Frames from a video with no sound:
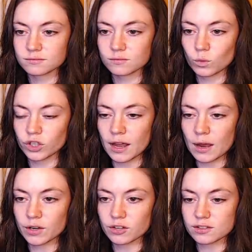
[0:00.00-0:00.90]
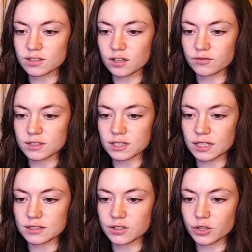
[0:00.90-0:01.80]
Well, you're outing yourself as like
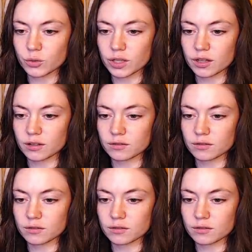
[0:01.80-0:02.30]
zero again.